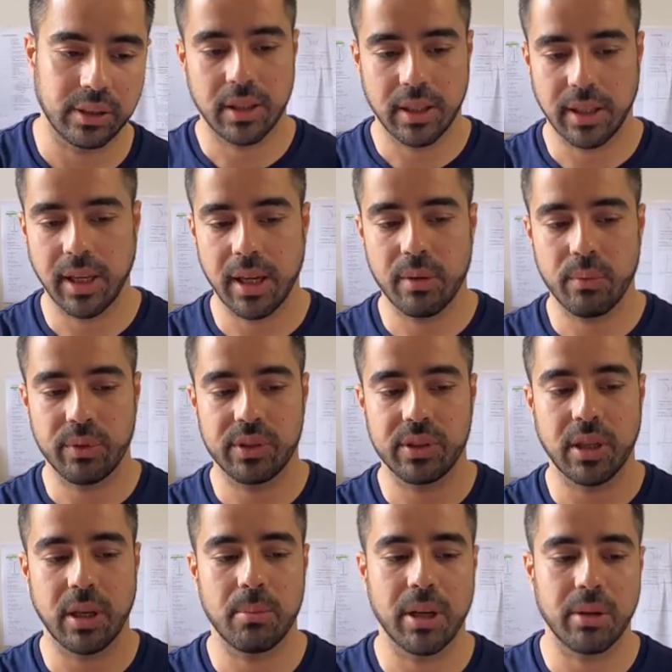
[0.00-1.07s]
Again, we
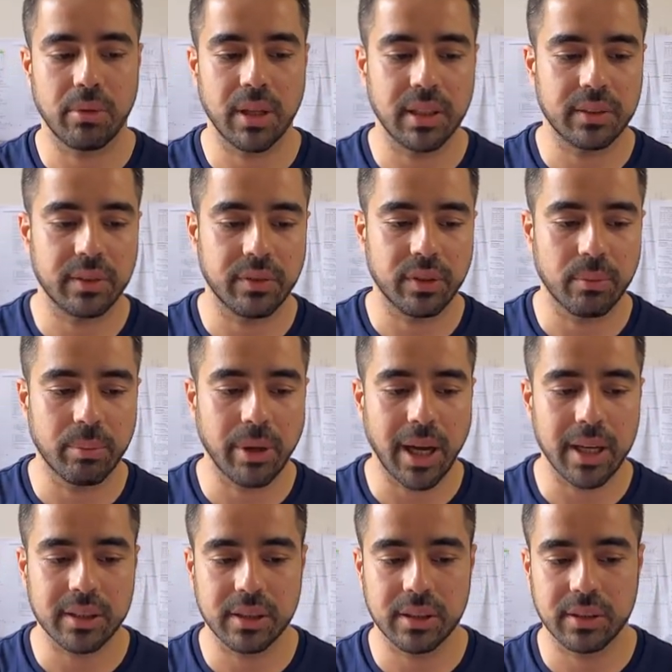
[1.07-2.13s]
start by relative
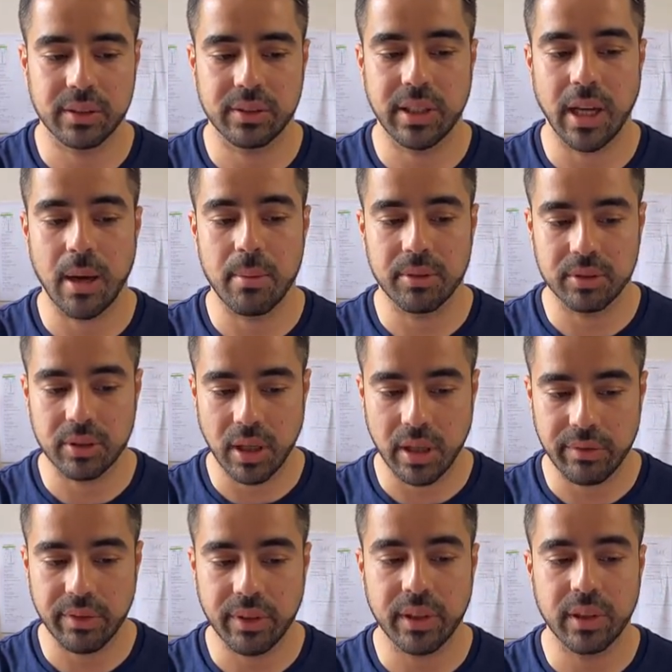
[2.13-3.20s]
compaction is gamma dry
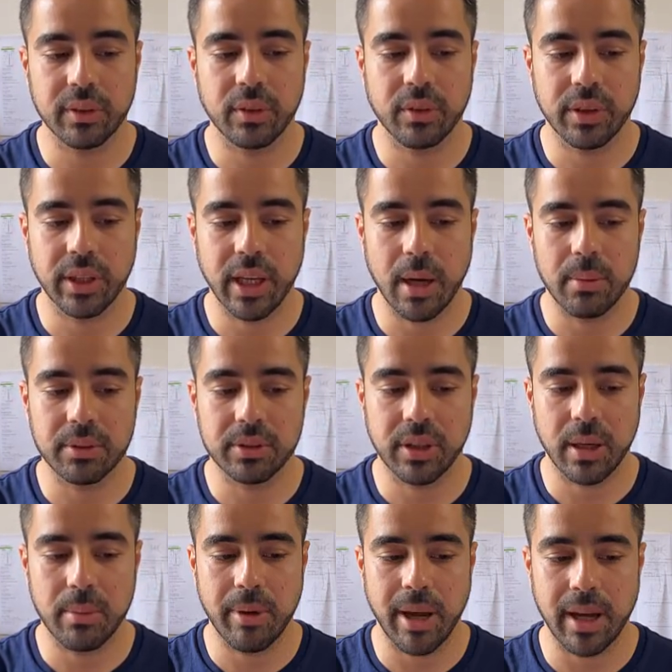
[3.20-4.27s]
field on the gamma
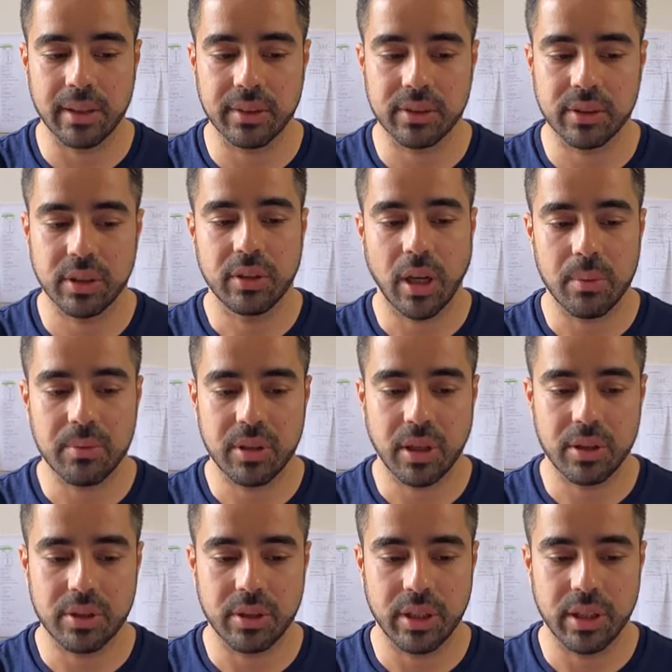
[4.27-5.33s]
dry max times
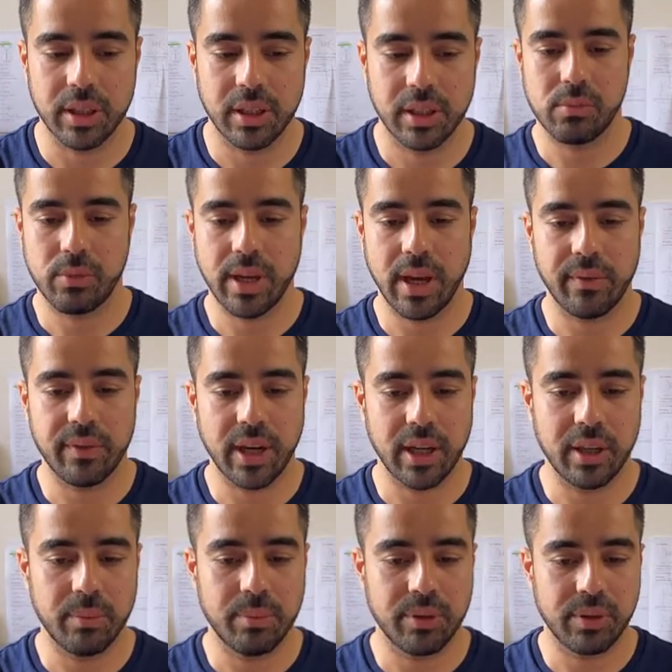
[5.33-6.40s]
100. We have
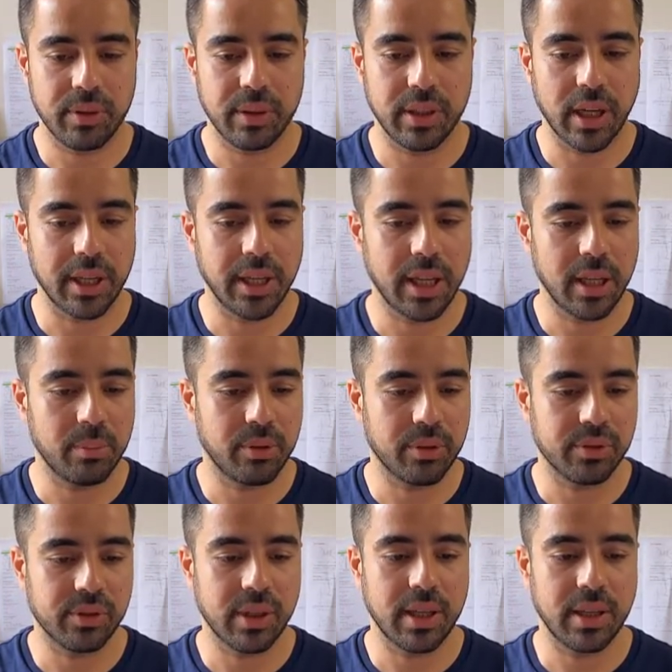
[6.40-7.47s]

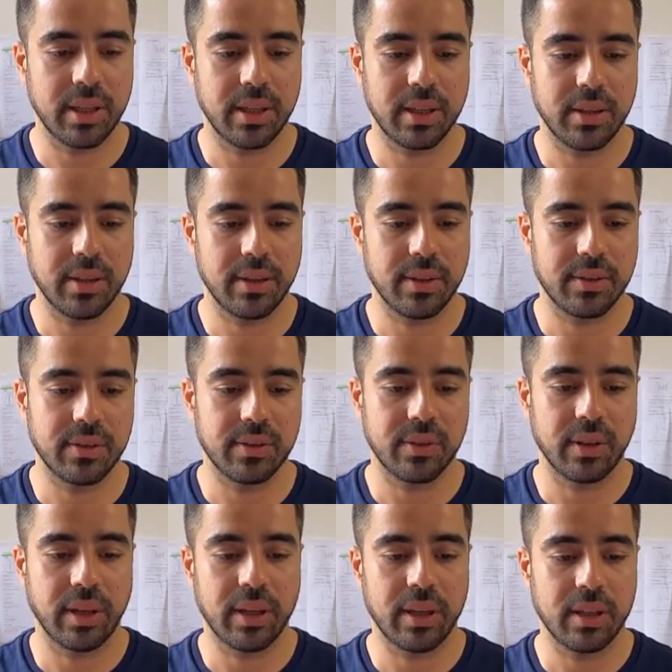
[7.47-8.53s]
98%, this is
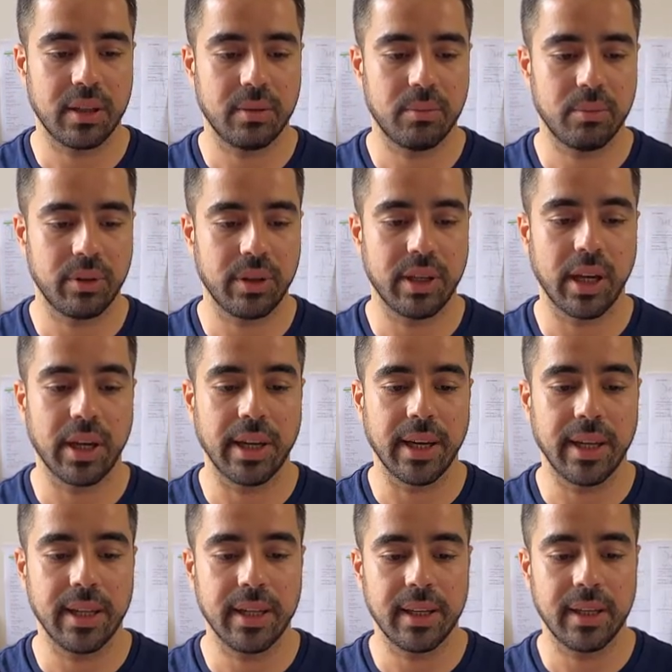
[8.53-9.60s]
here,
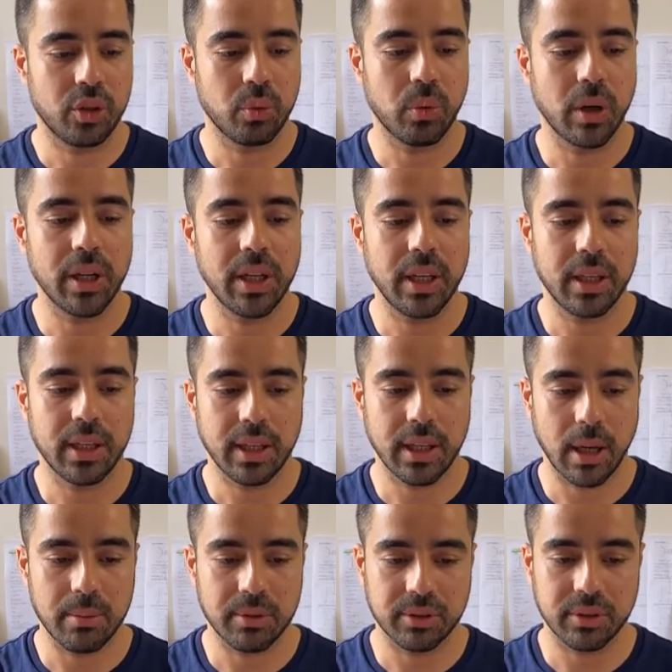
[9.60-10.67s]
0.98. 20
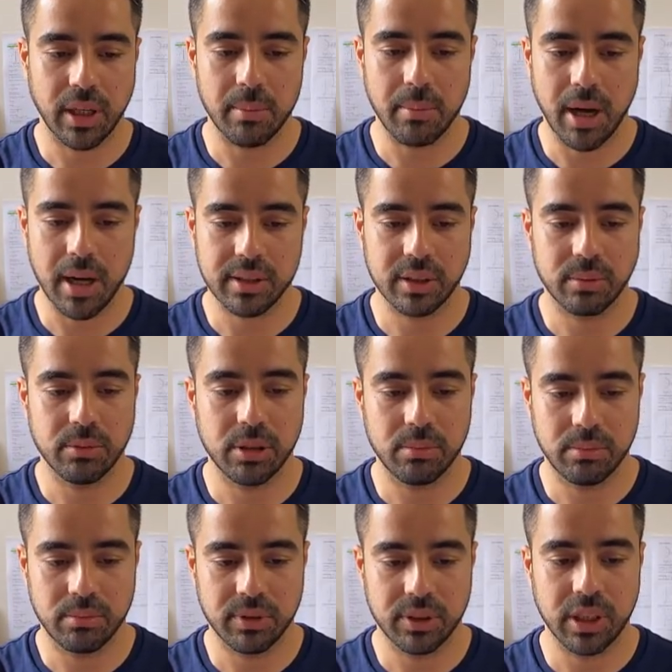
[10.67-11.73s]
gamma dry maximum
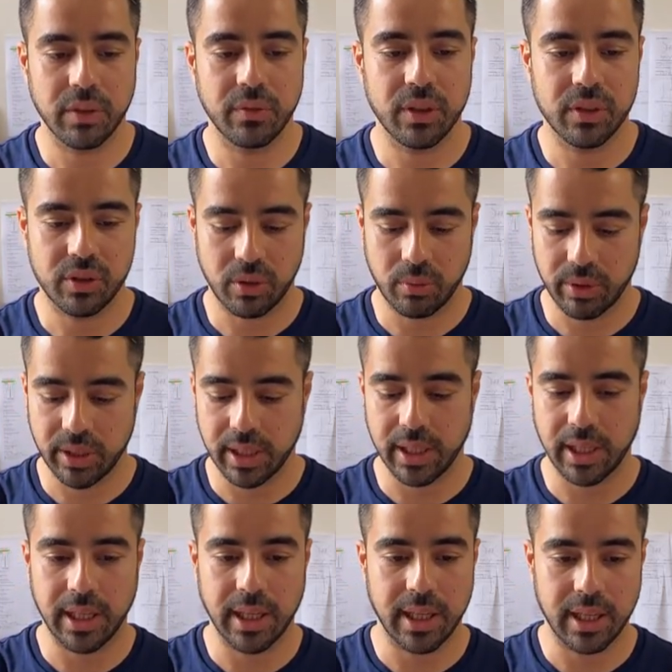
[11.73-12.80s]
is given, so we're gonna
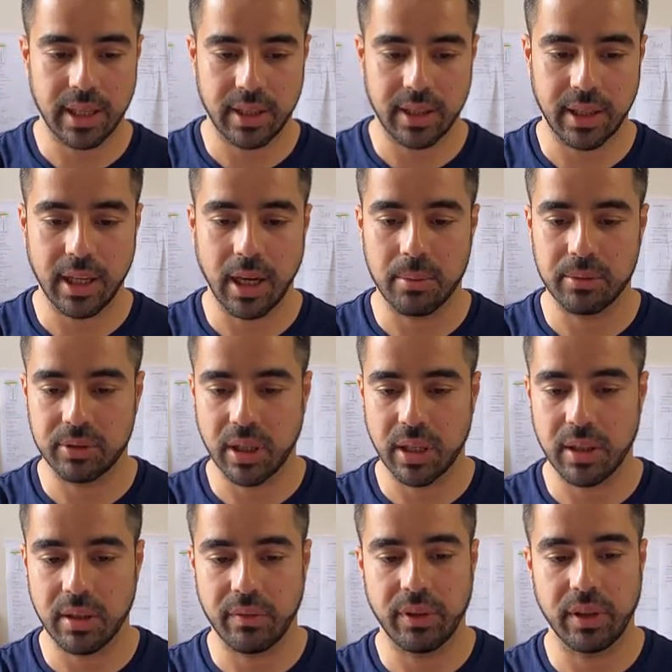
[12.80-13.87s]
get the gamma dry
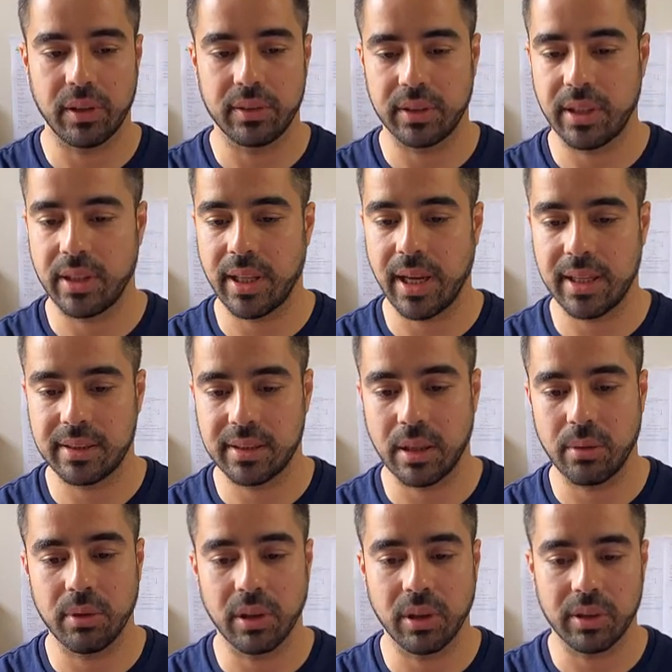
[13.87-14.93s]
in the field, and that's
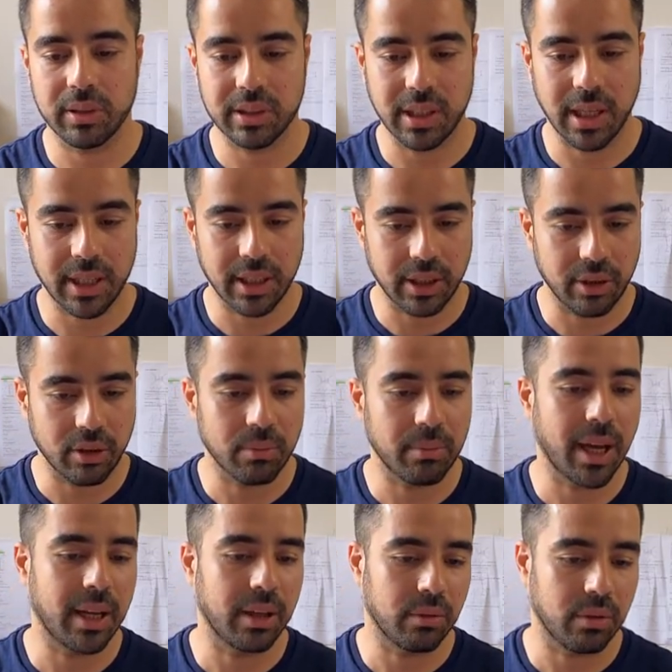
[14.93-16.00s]
how it looks like in your
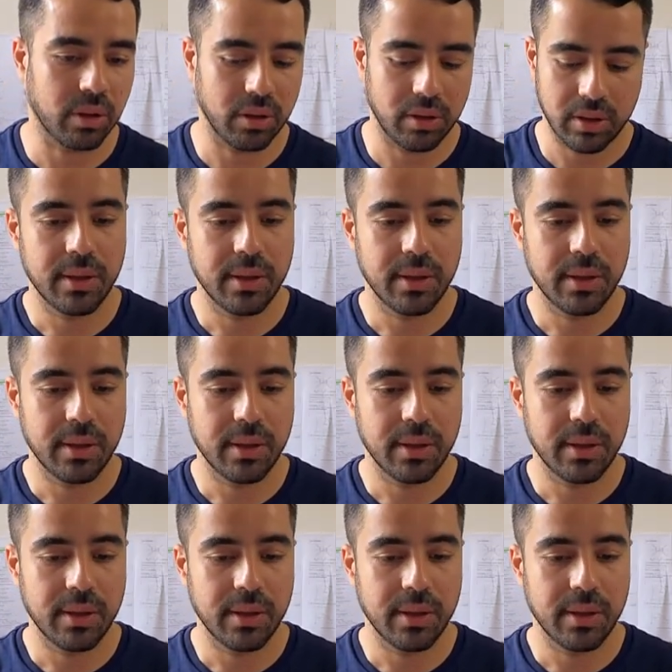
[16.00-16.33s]
manual.